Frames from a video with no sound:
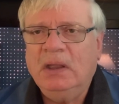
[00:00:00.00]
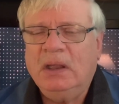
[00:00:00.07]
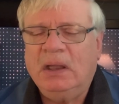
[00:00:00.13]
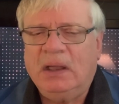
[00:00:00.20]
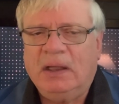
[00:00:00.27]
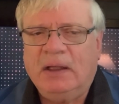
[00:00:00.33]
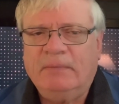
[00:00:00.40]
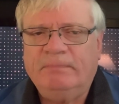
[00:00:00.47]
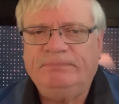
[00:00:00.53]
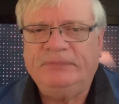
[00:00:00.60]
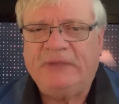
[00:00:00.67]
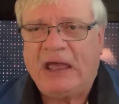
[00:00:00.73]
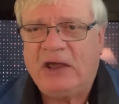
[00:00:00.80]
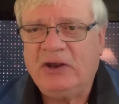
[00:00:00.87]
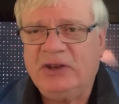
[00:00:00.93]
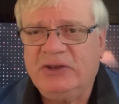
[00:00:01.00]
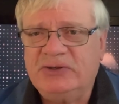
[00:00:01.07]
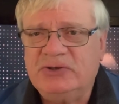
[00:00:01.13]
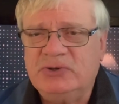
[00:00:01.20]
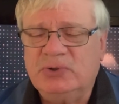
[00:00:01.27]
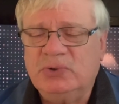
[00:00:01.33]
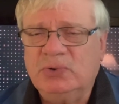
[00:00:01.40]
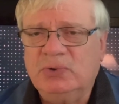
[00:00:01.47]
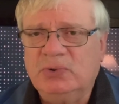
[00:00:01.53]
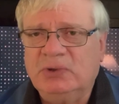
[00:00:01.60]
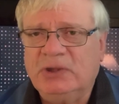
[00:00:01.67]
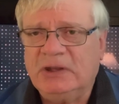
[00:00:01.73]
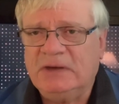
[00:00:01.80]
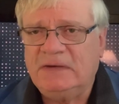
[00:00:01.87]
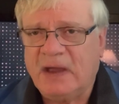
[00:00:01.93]
down into
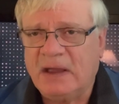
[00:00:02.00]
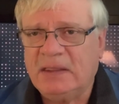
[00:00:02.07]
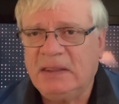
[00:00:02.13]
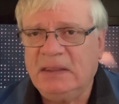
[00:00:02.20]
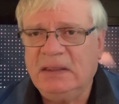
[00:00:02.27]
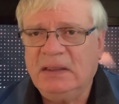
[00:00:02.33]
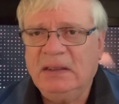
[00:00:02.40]
Kentucky.